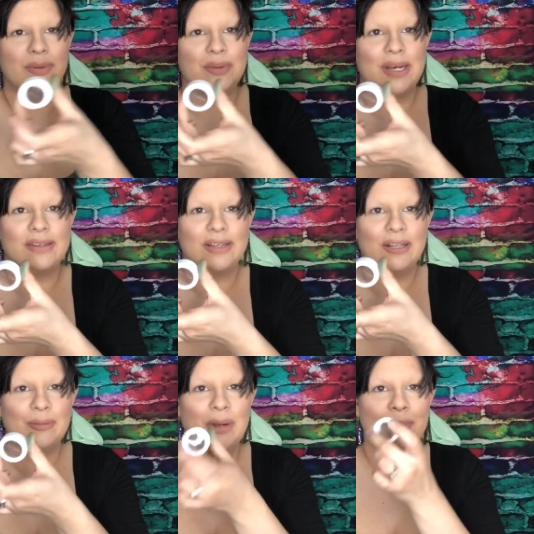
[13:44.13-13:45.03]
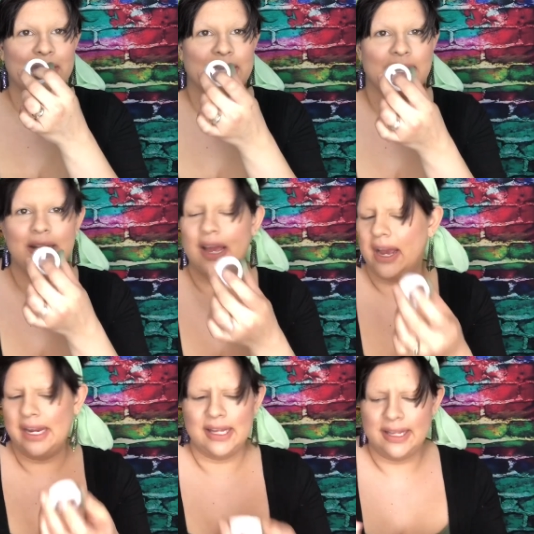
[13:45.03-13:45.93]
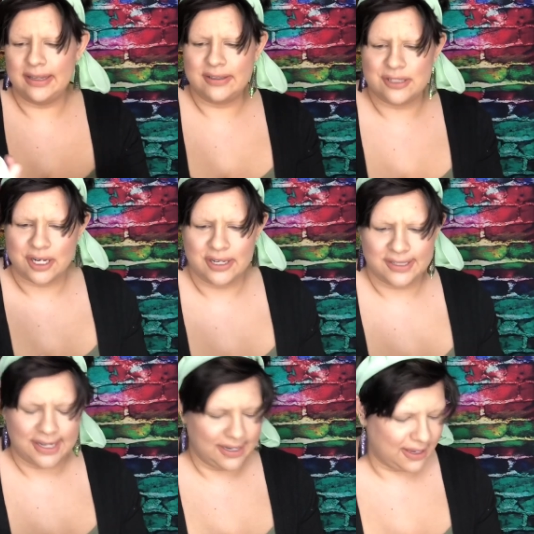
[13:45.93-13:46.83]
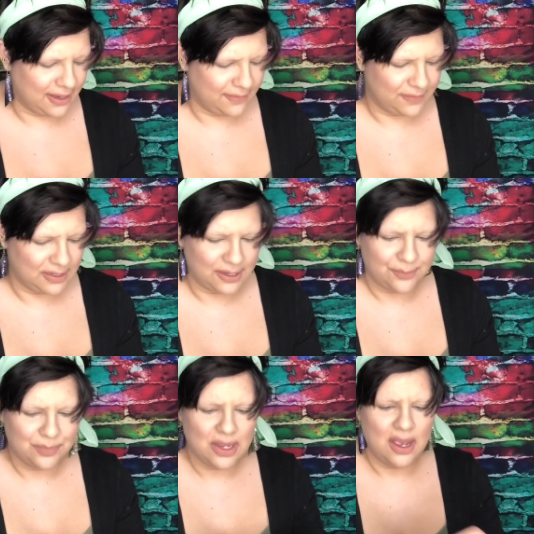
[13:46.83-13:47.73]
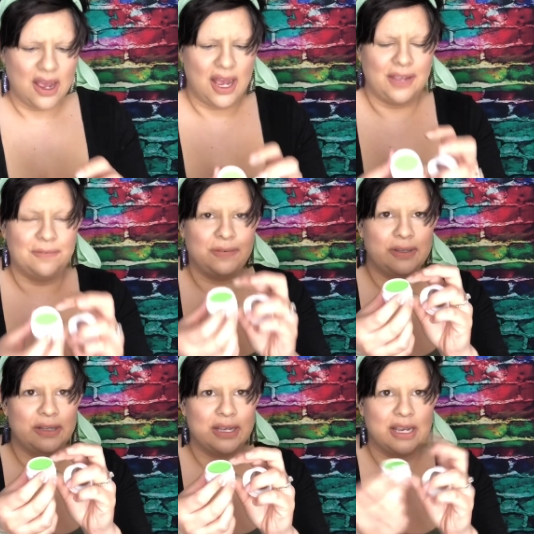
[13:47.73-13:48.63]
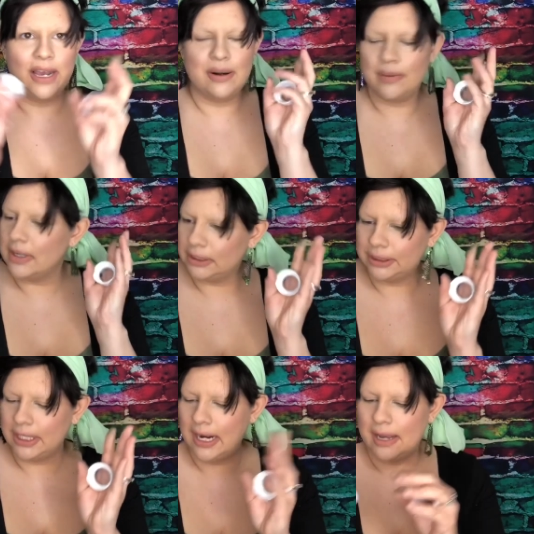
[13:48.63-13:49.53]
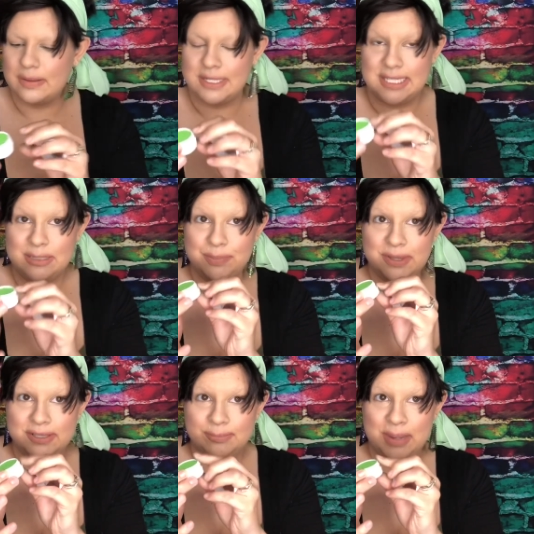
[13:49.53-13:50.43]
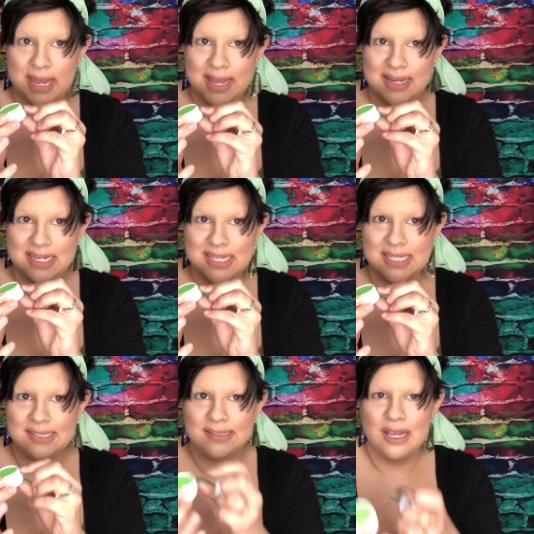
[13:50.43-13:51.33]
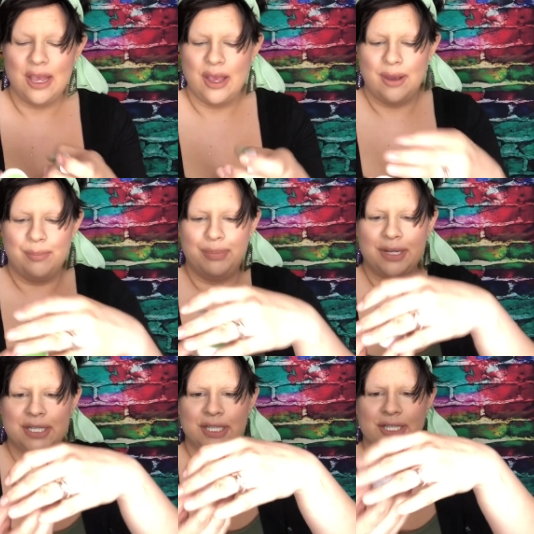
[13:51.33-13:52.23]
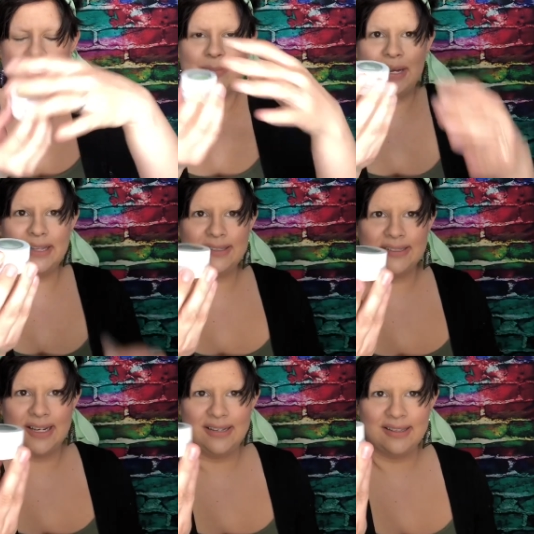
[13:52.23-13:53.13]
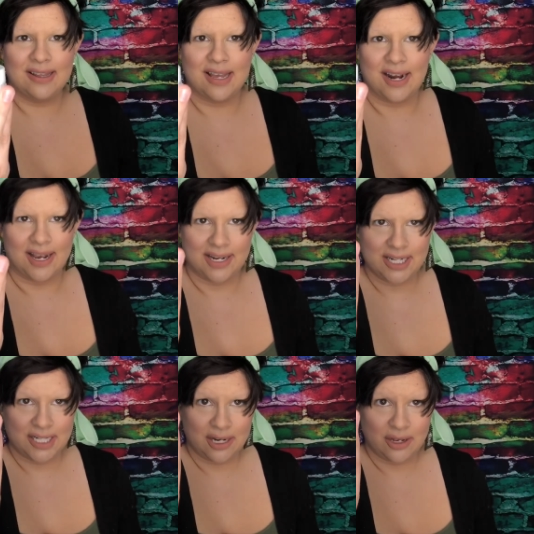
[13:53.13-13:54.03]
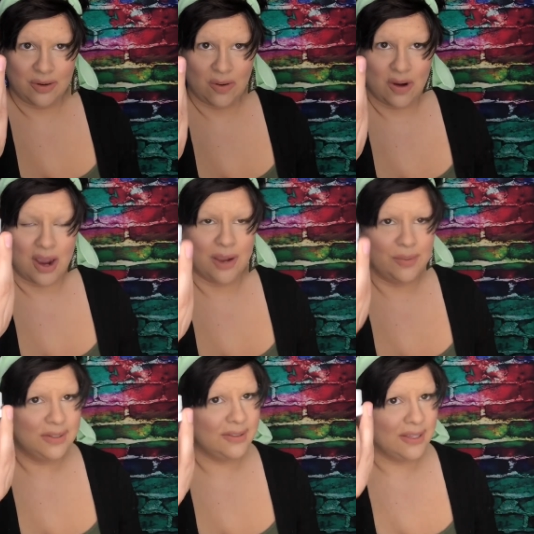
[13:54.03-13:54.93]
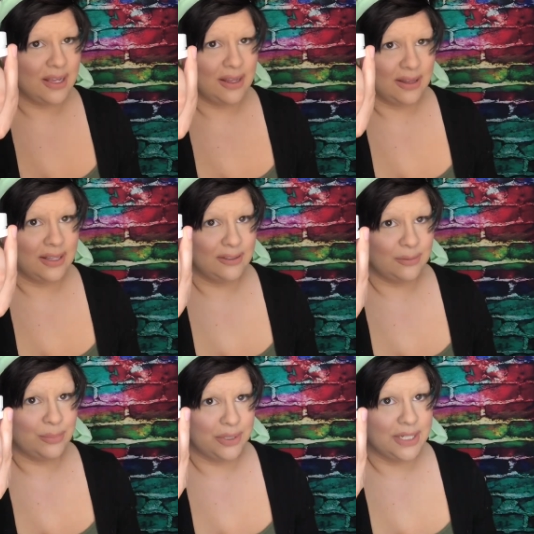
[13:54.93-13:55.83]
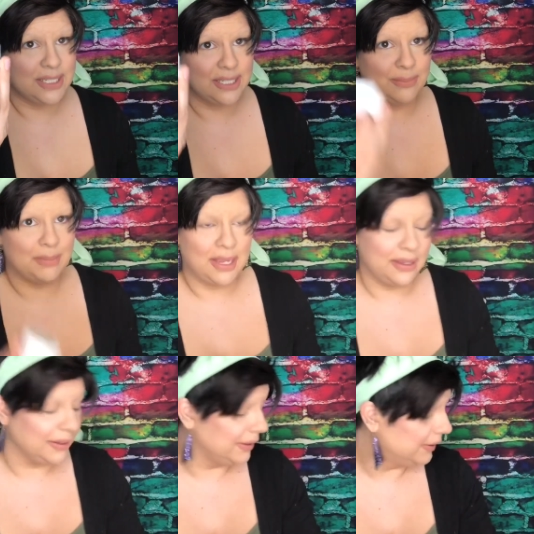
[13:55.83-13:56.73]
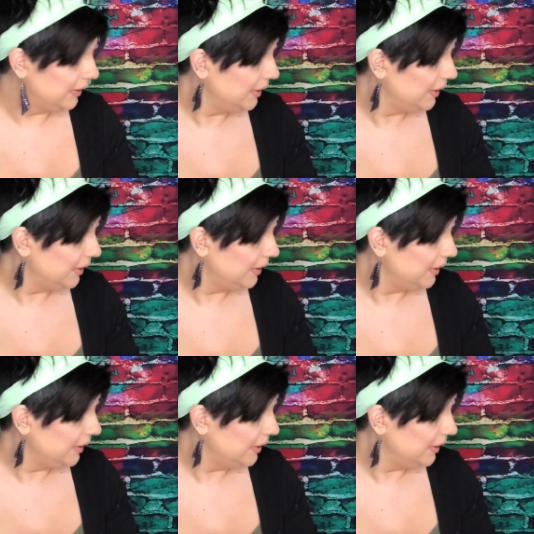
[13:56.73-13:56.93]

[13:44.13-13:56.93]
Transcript: So it has Colourpop again. I like this jar. It's kind of hefty. I feel like, I'm not sure how deep this pan is, but judging by the size of that eyeshadow, I would say that that's a pretty deep pan,